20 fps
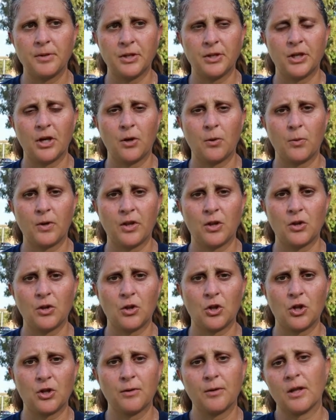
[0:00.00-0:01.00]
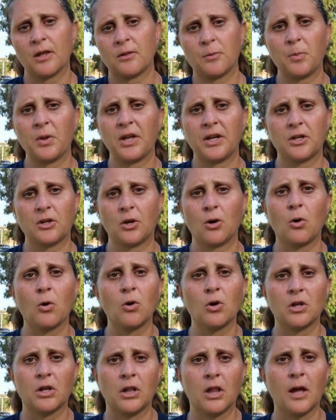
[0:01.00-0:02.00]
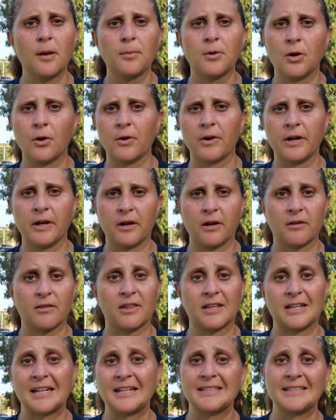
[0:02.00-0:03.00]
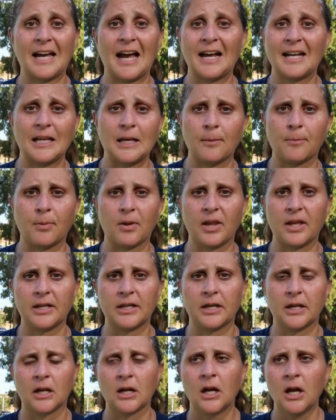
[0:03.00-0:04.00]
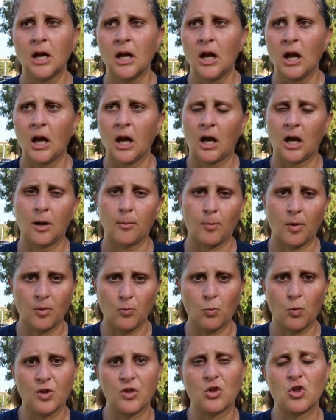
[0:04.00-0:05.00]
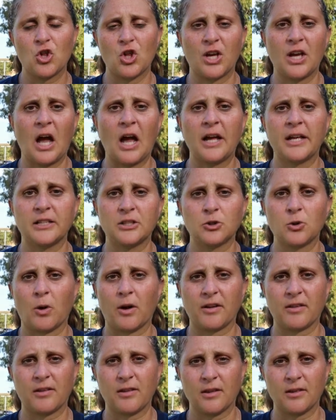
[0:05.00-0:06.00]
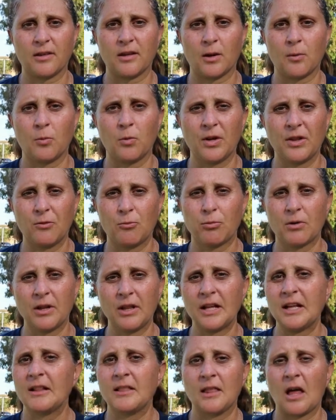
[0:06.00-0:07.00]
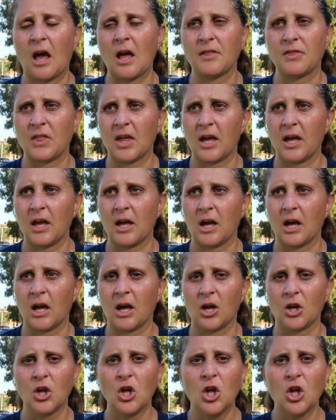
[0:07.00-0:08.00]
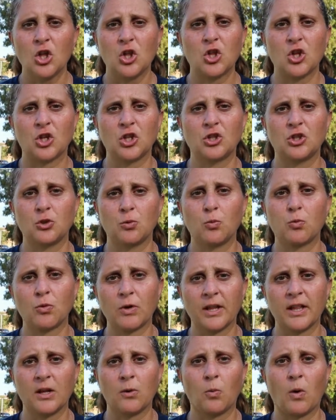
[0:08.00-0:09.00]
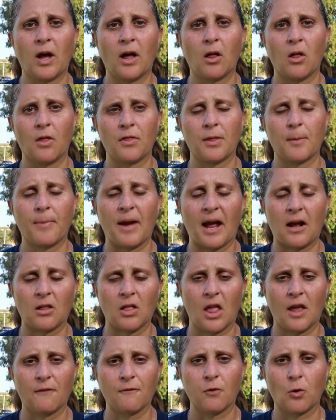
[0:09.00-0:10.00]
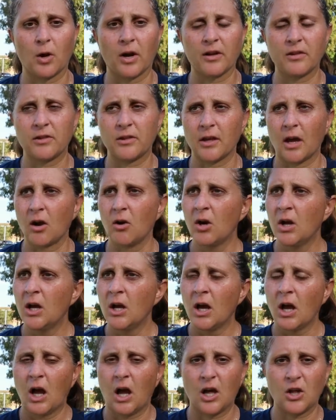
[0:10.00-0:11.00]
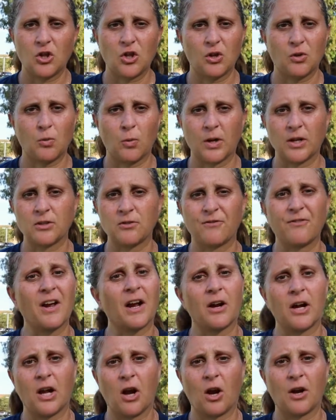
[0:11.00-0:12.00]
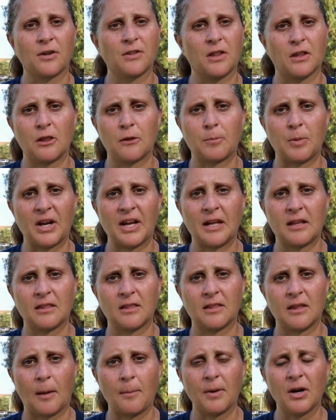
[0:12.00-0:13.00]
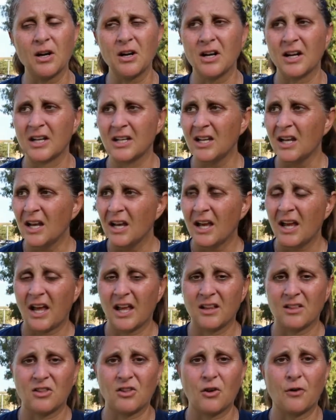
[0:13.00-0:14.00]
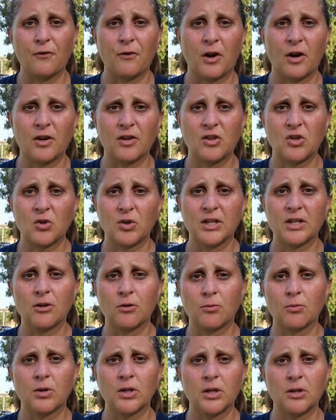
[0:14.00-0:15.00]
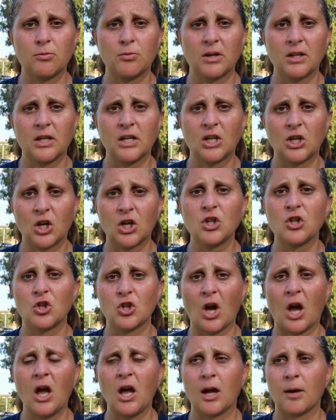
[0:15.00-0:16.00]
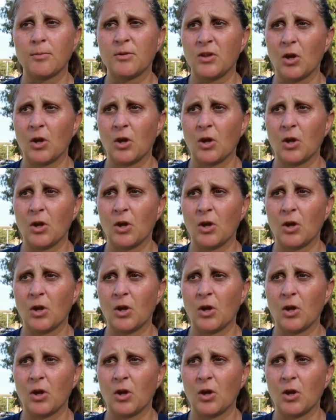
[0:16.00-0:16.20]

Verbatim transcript: You know, when she has played her whole club career as an attacking player, um, and when she got into our system, we really thought that uh, she could do really well on the back line for us. So uh, she's worked very hard this spring and summer, and, and so far is doing a really, really good job.